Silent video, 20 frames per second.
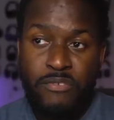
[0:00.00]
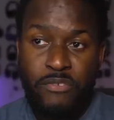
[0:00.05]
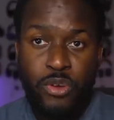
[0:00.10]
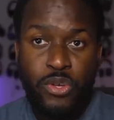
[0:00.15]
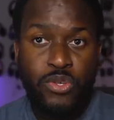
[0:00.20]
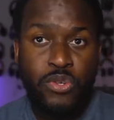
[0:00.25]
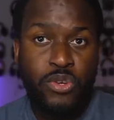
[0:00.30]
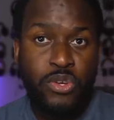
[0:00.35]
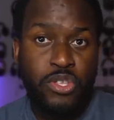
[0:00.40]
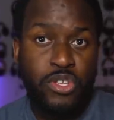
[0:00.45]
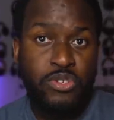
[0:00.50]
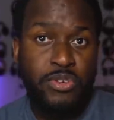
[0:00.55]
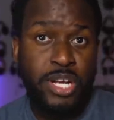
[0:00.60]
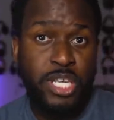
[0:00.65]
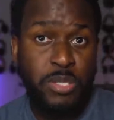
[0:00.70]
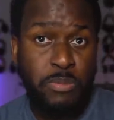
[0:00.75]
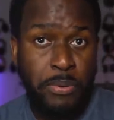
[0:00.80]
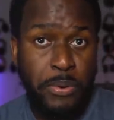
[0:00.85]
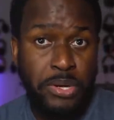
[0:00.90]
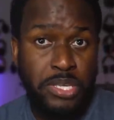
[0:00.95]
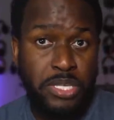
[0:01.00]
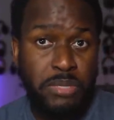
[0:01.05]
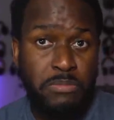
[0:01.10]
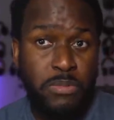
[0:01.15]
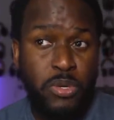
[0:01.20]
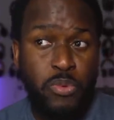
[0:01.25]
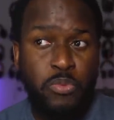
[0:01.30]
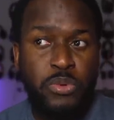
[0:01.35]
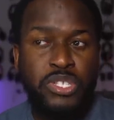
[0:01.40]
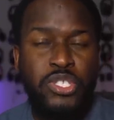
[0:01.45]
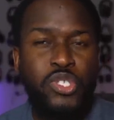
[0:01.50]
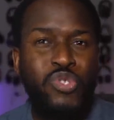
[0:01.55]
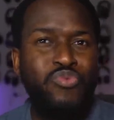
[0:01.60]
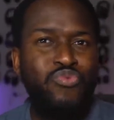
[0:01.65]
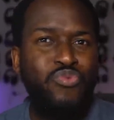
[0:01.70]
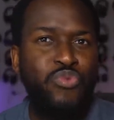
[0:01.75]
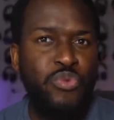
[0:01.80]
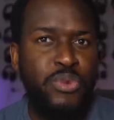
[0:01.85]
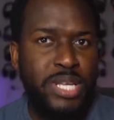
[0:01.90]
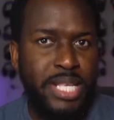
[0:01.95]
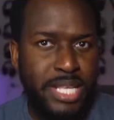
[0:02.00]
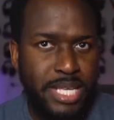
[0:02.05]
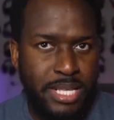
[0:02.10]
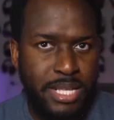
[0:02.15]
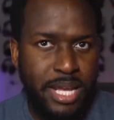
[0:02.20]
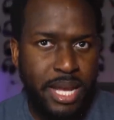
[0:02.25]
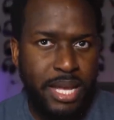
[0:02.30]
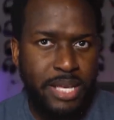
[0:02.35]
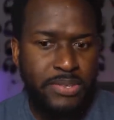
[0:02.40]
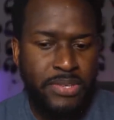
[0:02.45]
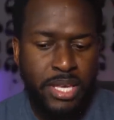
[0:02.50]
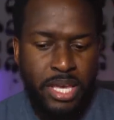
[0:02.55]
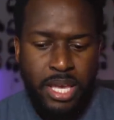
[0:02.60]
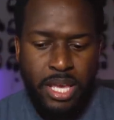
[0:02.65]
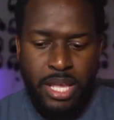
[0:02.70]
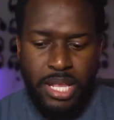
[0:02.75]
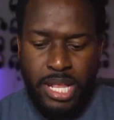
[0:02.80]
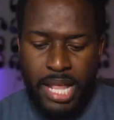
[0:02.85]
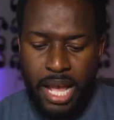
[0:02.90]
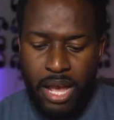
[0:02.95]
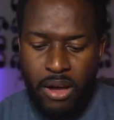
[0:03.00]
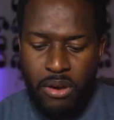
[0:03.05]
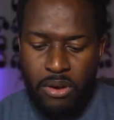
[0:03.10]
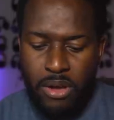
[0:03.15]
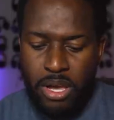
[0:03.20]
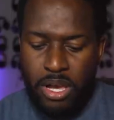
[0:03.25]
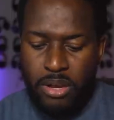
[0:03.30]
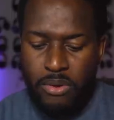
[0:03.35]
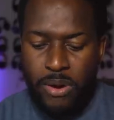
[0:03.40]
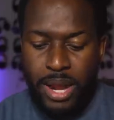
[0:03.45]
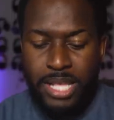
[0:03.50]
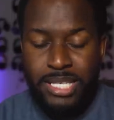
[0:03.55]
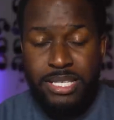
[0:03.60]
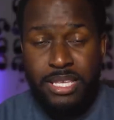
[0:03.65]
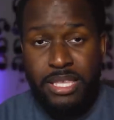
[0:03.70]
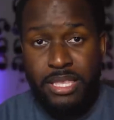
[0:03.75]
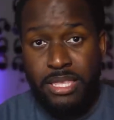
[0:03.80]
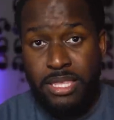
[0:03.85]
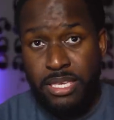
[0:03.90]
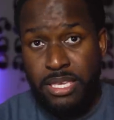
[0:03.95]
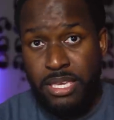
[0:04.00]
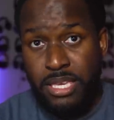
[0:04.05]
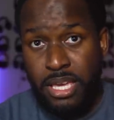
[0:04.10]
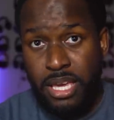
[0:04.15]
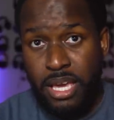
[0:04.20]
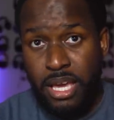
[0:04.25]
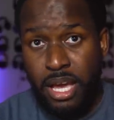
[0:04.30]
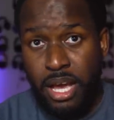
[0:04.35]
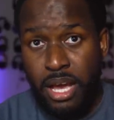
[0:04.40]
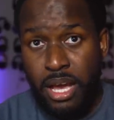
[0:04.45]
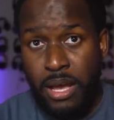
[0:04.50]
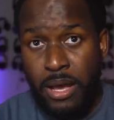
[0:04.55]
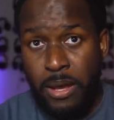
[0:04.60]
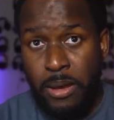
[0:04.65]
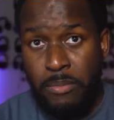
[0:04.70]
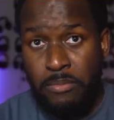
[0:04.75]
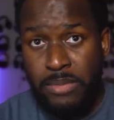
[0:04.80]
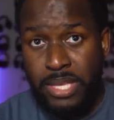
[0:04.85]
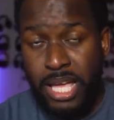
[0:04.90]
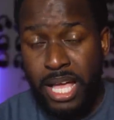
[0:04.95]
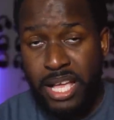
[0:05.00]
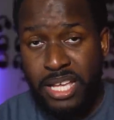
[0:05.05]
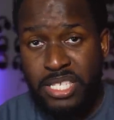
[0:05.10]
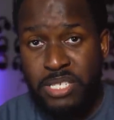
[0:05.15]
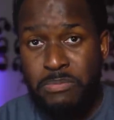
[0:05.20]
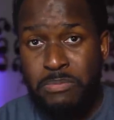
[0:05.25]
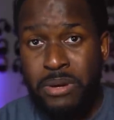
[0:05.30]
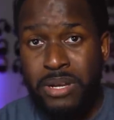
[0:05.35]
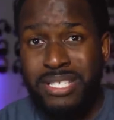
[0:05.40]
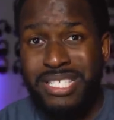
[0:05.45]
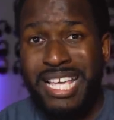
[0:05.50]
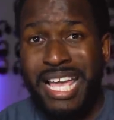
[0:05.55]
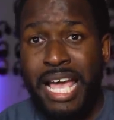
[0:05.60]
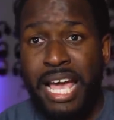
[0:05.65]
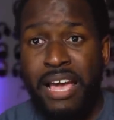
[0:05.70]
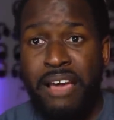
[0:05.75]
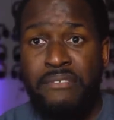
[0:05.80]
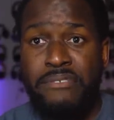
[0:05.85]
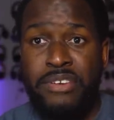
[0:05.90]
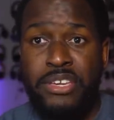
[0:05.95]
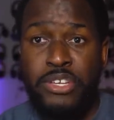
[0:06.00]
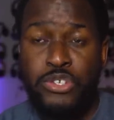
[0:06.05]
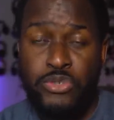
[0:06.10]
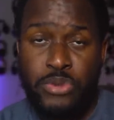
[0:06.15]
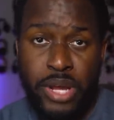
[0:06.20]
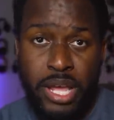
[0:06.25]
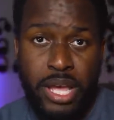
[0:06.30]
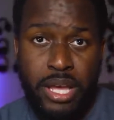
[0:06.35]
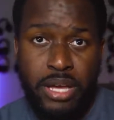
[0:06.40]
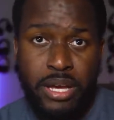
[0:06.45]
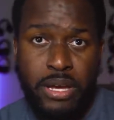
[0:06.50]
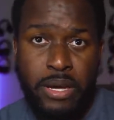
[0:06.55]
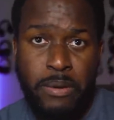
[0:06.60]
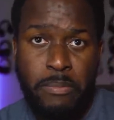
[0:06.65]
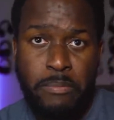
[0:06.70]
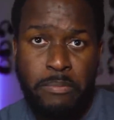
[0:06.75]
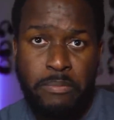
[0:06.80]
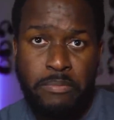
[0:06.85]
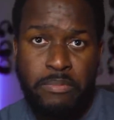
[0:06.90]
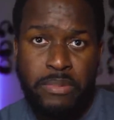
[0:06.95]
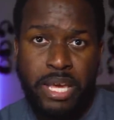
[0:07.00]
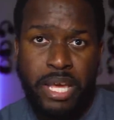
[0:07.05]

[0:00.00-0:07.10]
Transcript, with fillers: they've also got the transparency mode, which is really nice. Now, granted, the um, Galaxy Buds have a um,